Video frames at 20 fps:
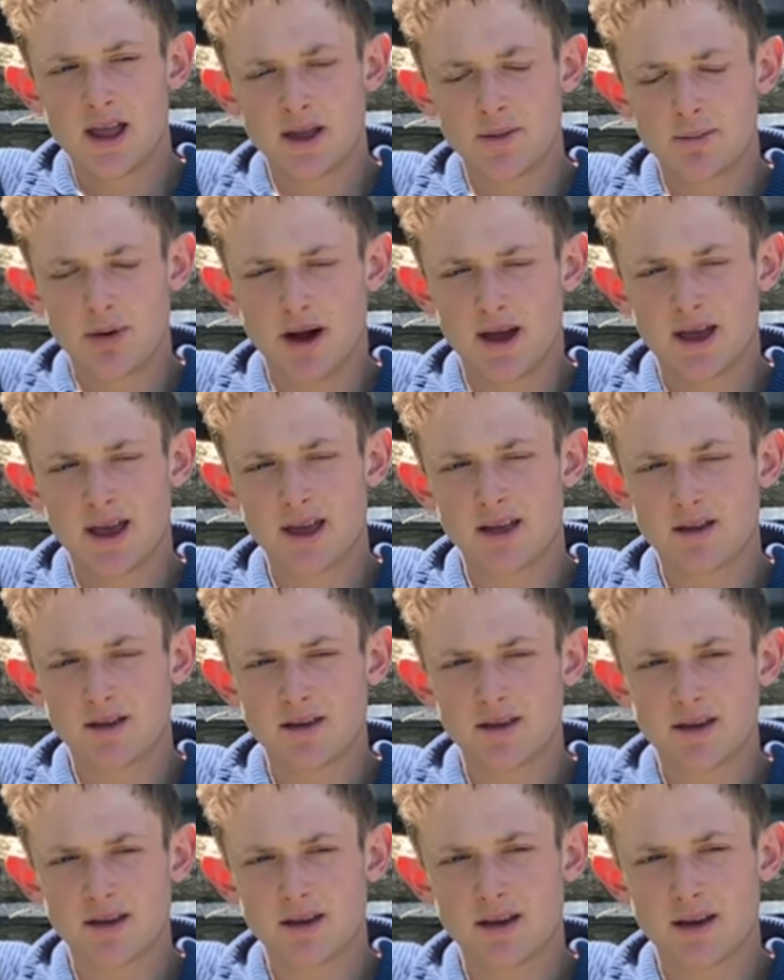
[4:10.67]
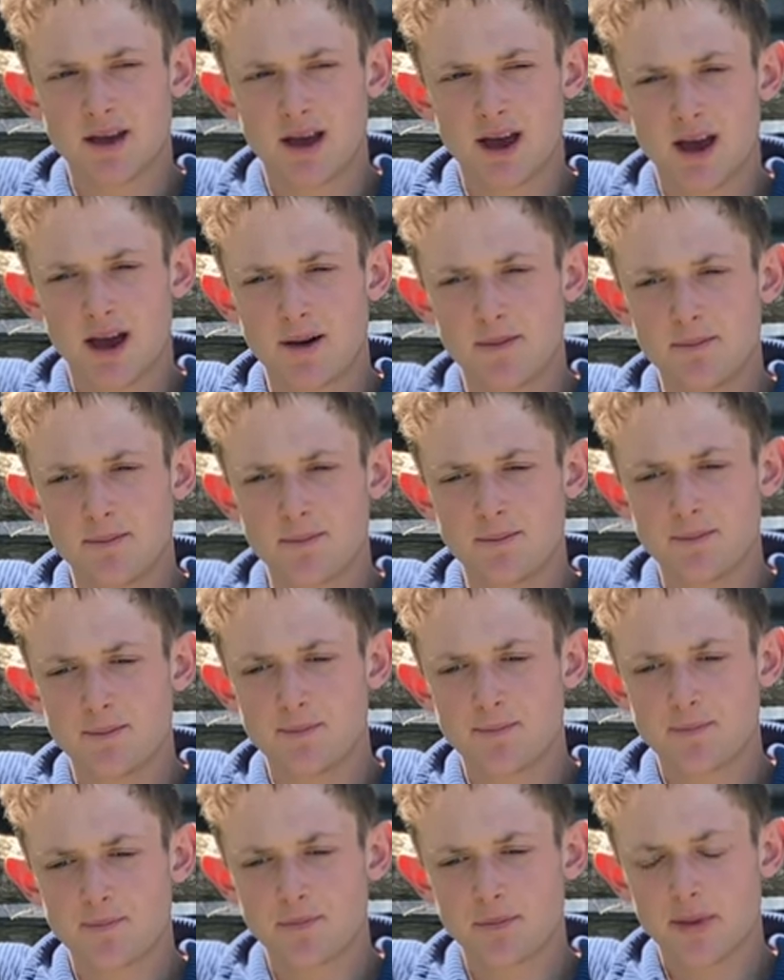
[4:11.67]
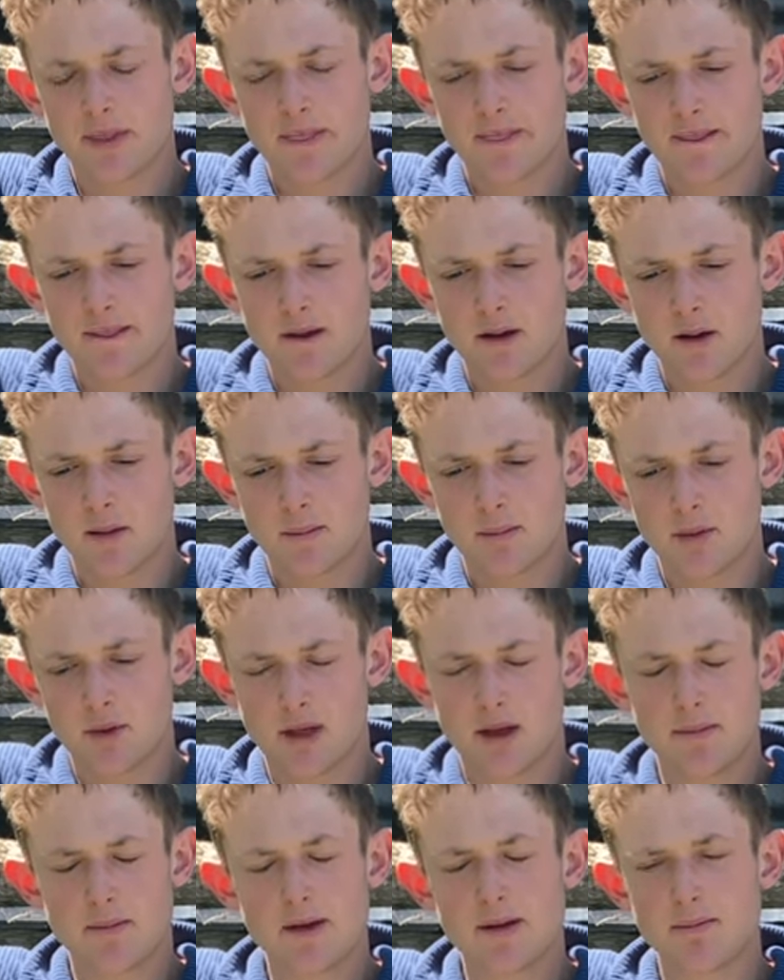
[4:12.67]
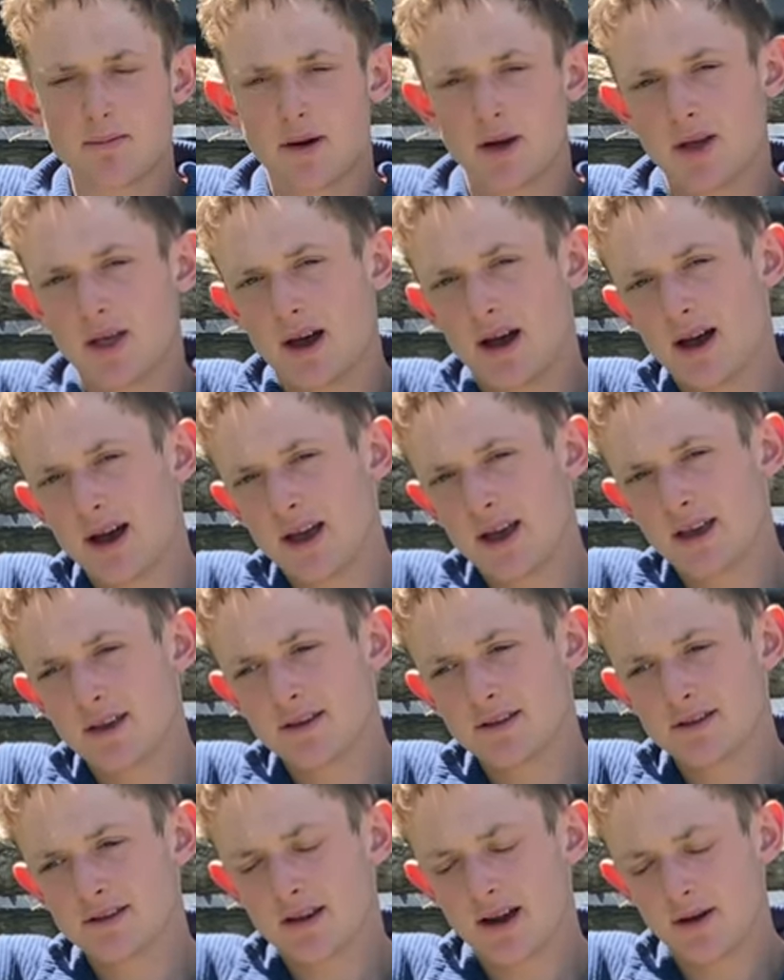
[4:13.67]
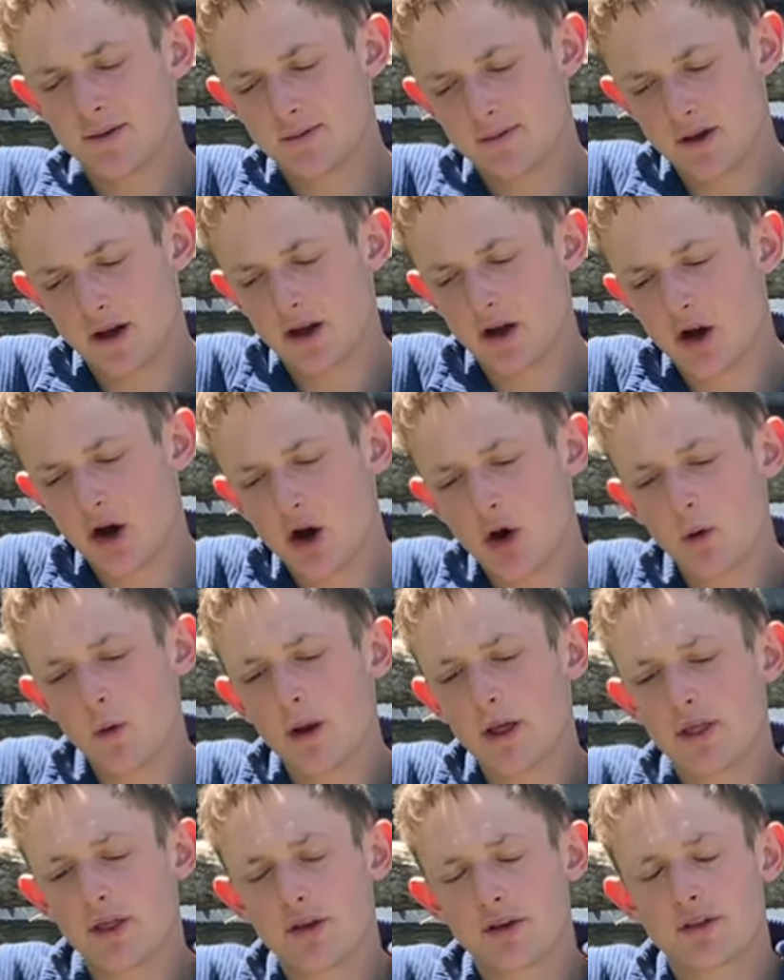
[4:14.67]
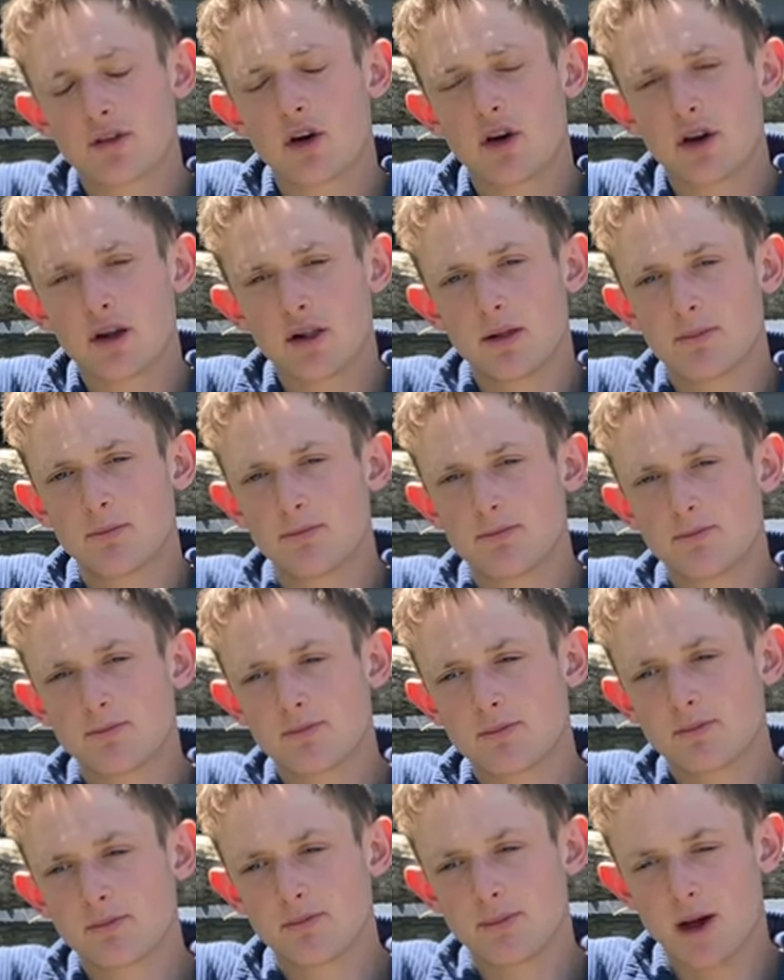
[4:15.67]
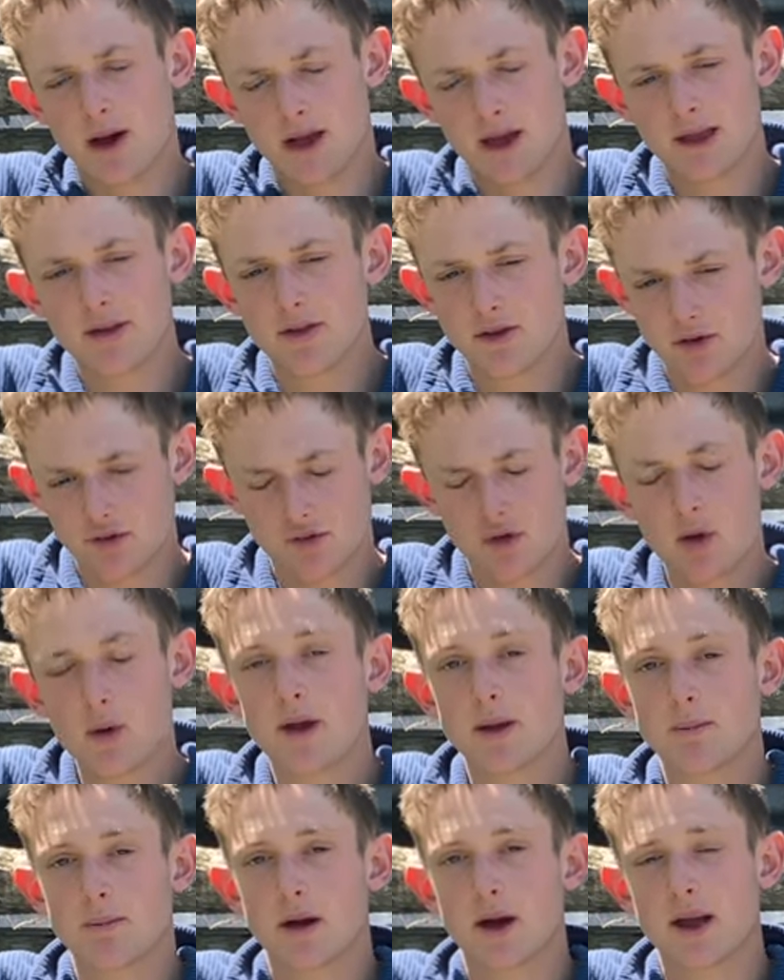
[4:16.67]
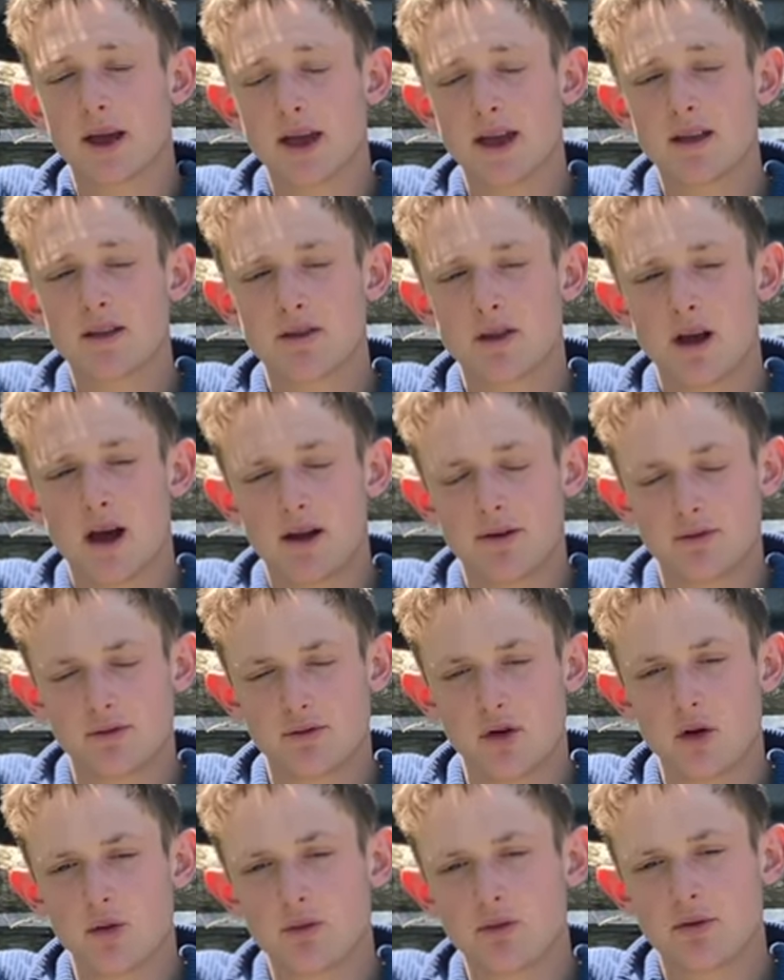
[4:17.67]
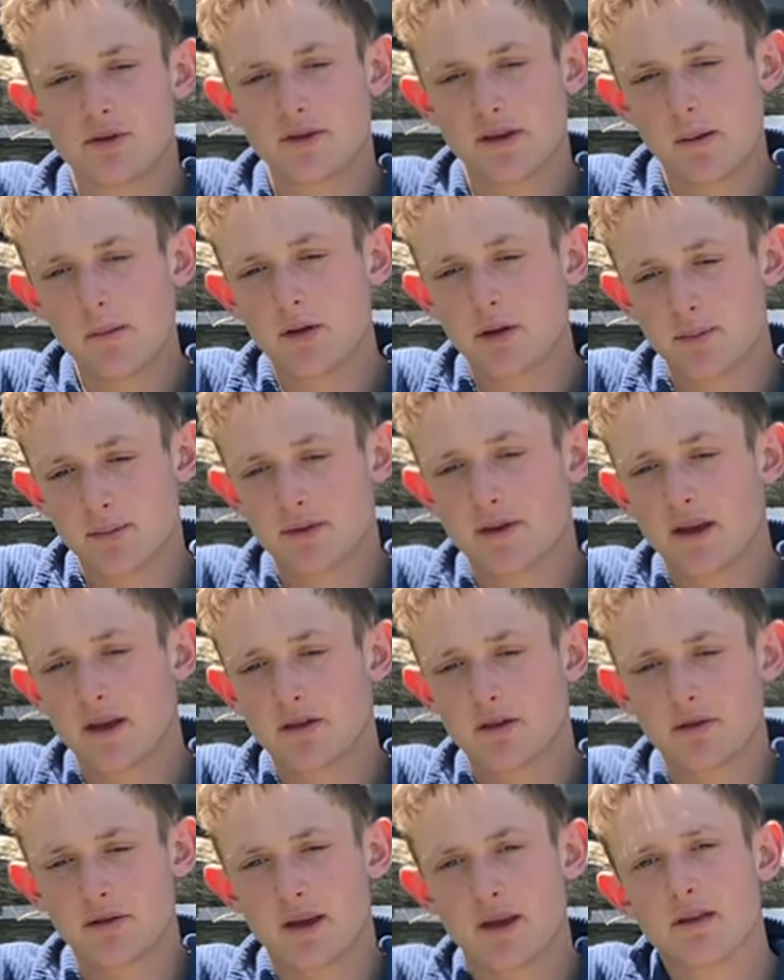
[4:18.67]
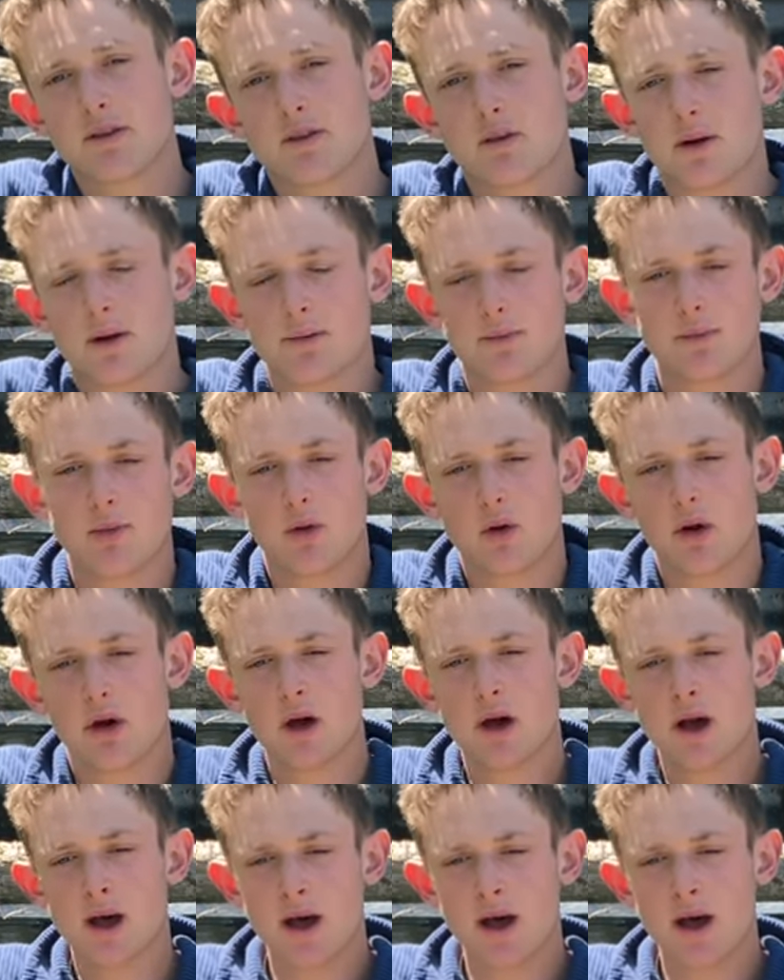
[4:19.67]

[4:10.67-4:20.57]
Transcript: in a bucket. Um, what I mean by that is I've dug a hole in the soil bucket, the growing bucket that I've grown some of the potatoes in. So I've brought